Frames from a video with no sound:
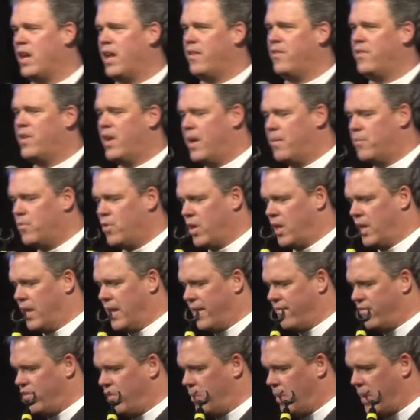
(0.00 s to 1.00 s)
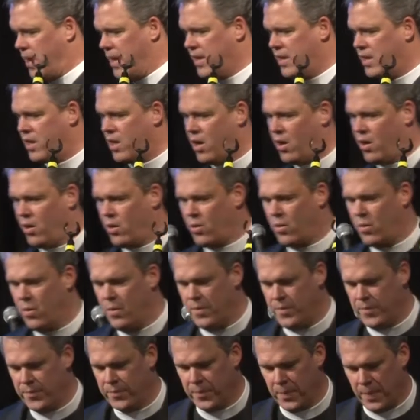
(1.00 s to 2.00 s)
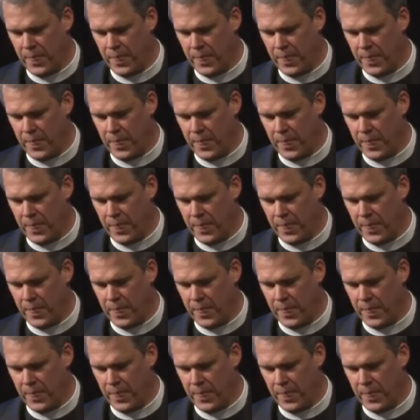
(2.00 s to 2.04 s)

and then I'm going to let everybody go.